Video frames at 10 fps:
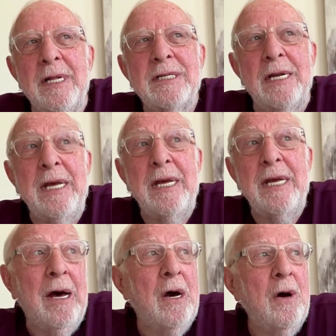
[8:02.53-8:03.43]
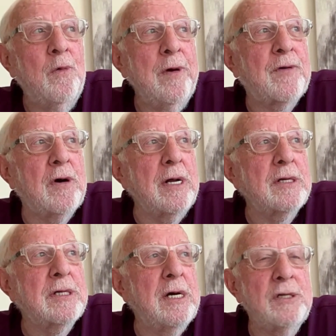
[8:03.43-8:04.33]
And they said, "Yeah. We've
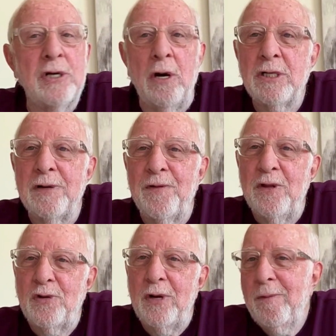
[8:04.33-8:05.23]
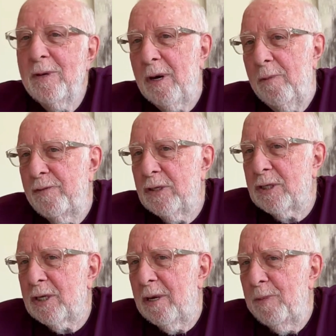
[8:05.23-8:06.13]
got uh, Joseph and the Dreamcoat. We're
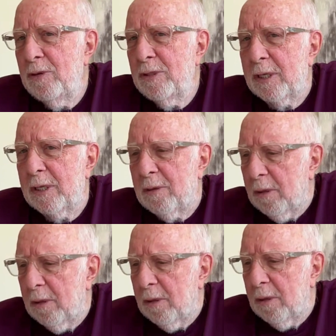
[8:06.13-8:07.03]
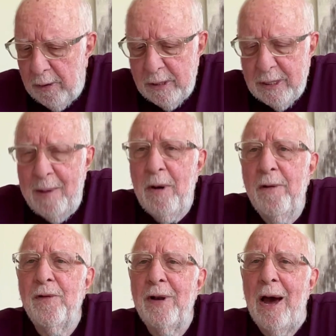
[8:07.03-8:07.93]
just in a musical. We've got a
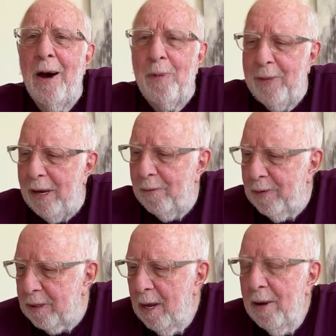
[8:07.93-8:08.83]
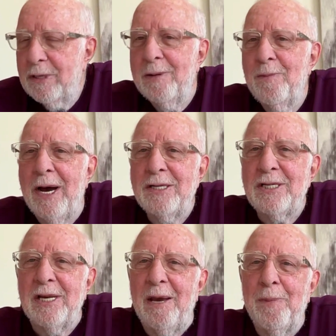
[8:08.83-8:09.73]
demo of an album here with Tim
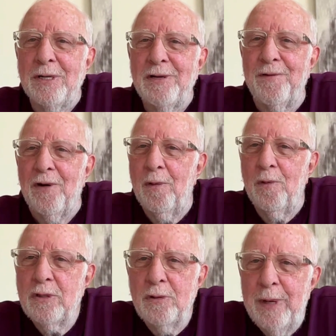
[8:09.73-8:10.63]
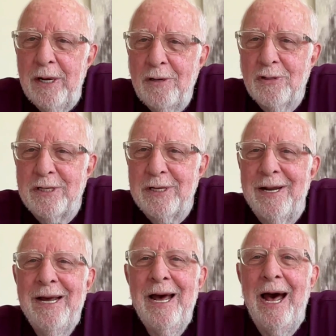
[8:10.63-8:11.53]
Rice singing Potiphar. Would you be
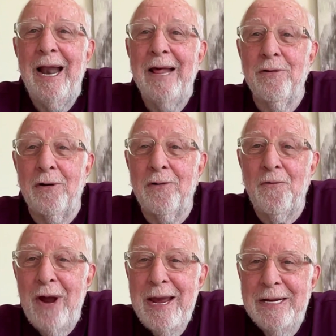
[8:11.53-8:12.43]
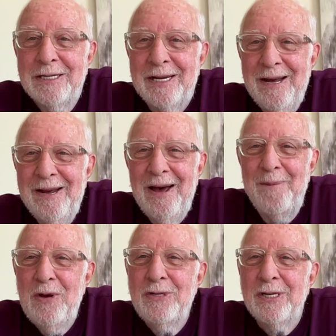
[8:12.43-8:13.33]
interested?" And I thought, great,
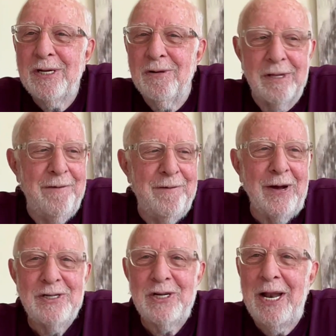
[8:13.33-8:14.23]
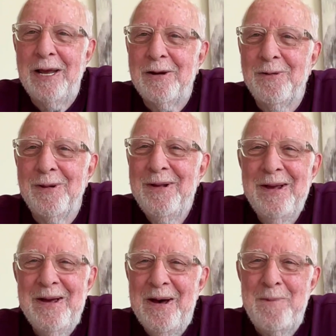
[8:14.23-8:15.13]
a musical, the
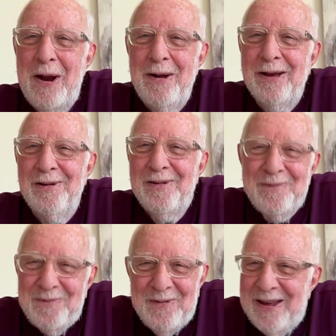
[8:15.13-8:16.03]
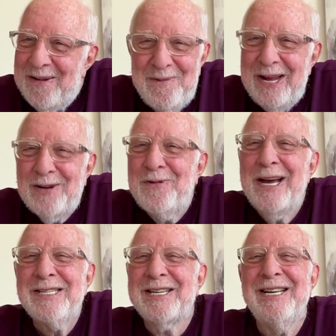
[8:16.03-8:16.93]
evangelical American
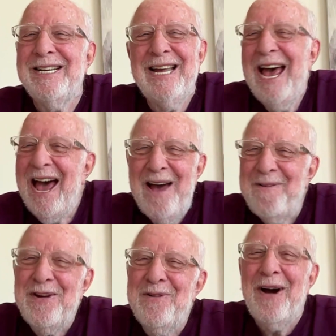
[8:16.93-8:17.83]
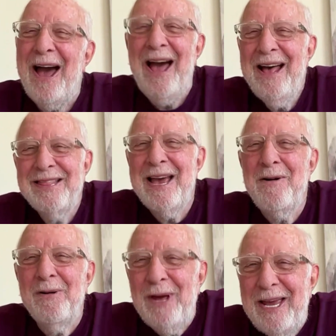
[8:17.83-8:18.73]
Midwestern everywhere.
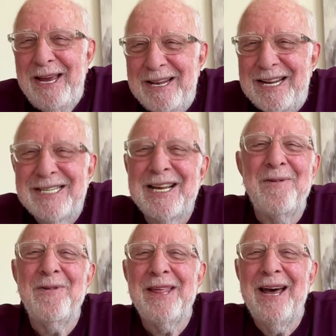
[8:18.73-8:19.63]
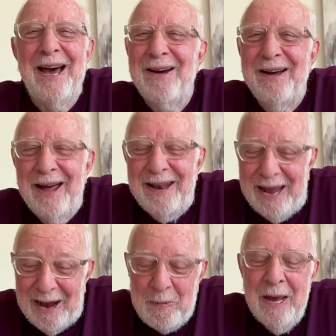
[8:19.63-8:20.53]
They will eat this up with it.
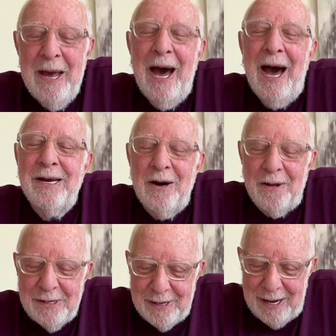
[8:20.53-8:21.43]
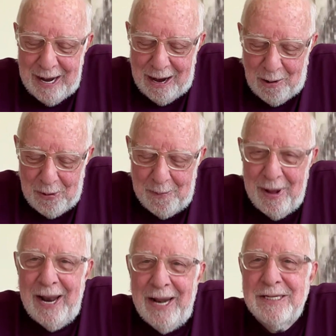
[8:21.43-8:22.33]
Anyhow, I got this
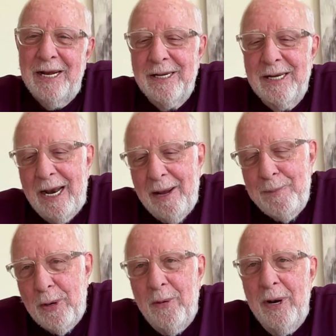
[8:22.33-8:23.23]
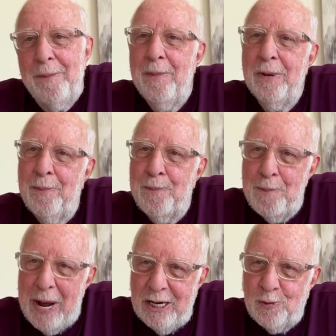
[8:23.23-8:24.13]
album and I said, "Can I put you on a
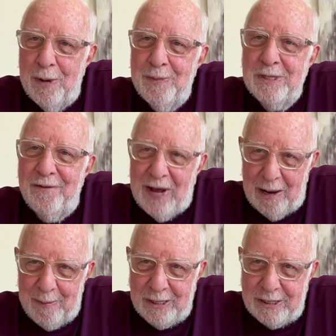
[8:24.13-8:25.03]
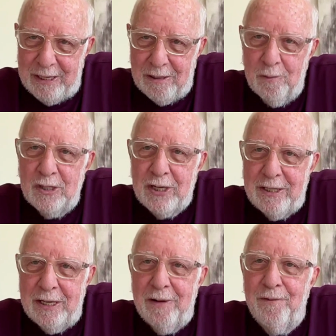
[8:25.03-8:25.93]
management development deal?" Which
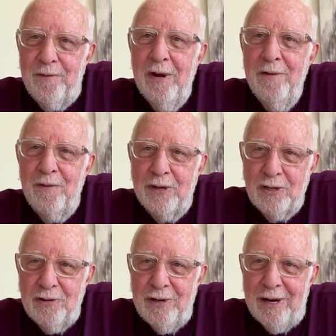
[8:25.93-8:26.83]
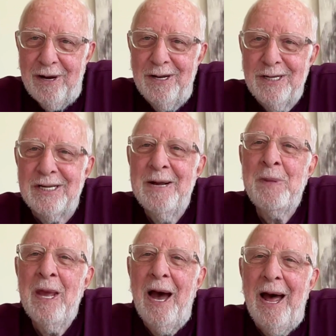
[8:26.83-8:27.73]
I did for two years.
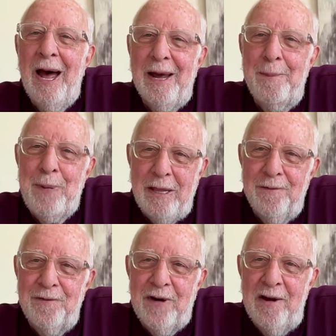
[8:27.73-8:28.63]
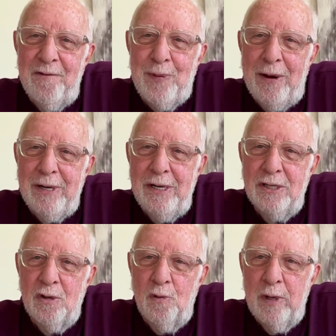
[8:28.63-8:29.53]
And I paid them five pounds
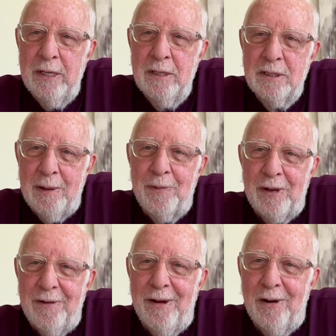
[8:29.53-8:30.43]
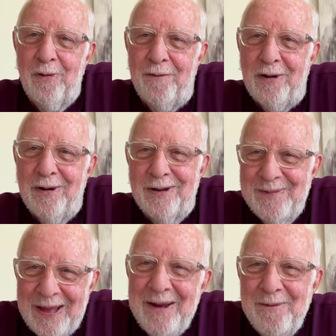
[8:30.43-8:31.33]
each a week, something oh, wow. of their
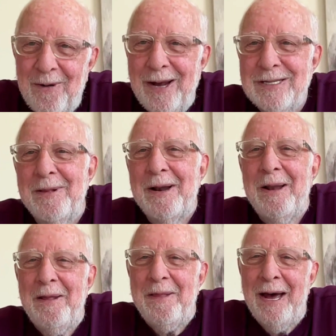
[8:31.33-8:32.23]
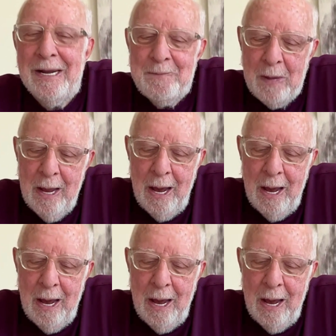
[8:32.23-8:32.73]
equivalent, wow. right, something like that.